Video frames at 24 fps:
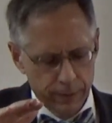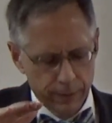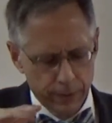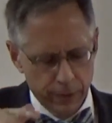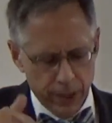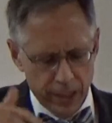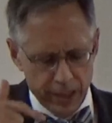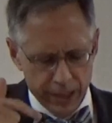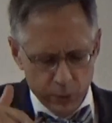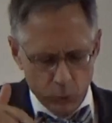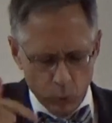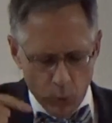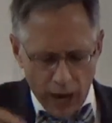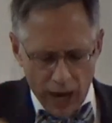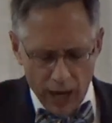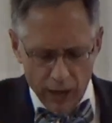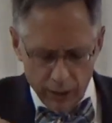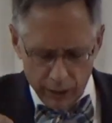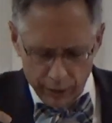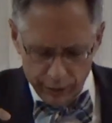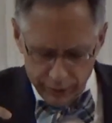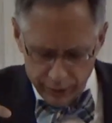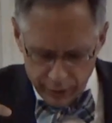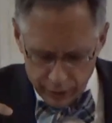And that
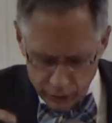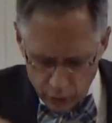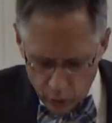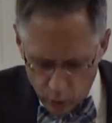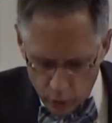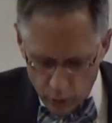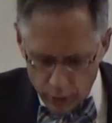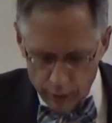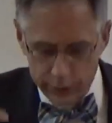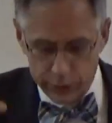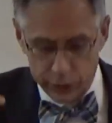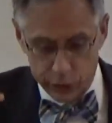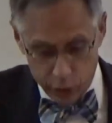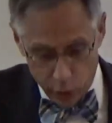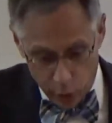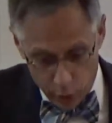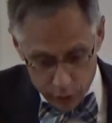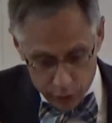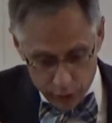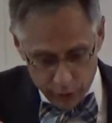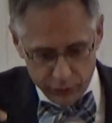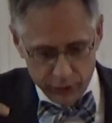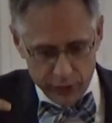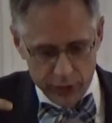while the Lord,
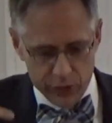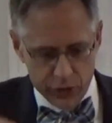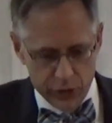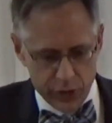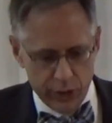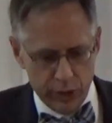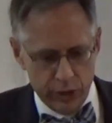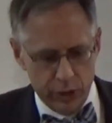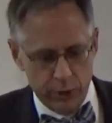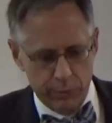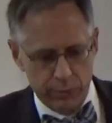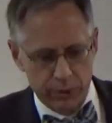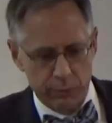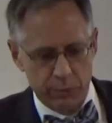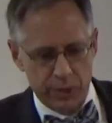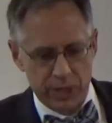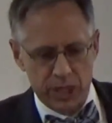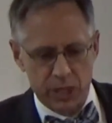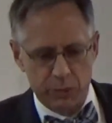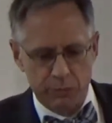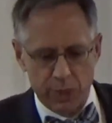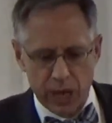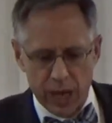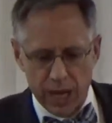Joseph, considered them to be
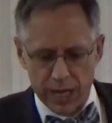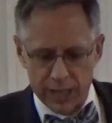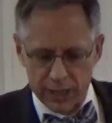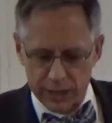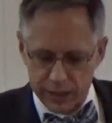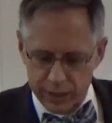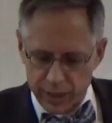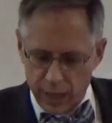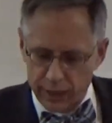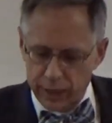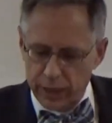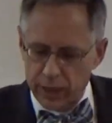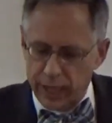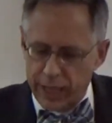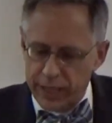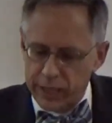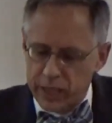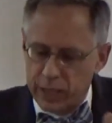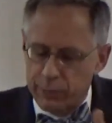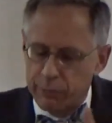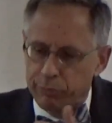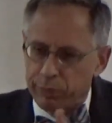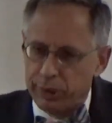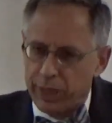spies, nonetheless
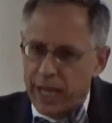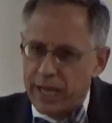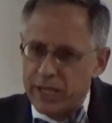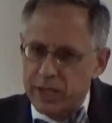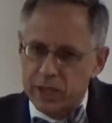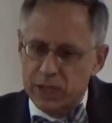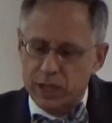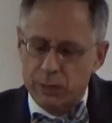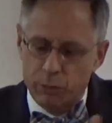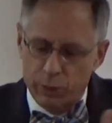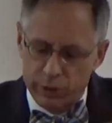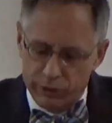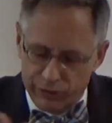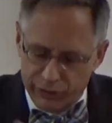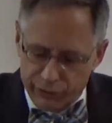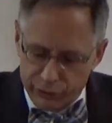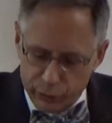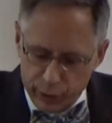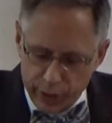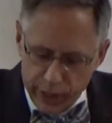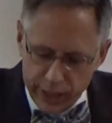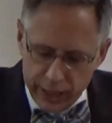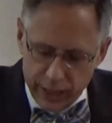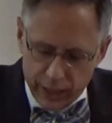he blessed them with
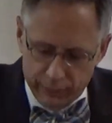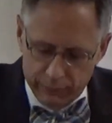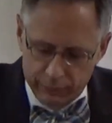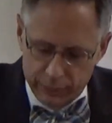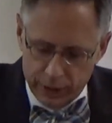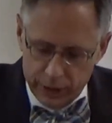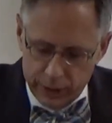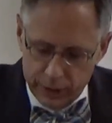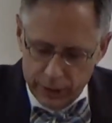freedom,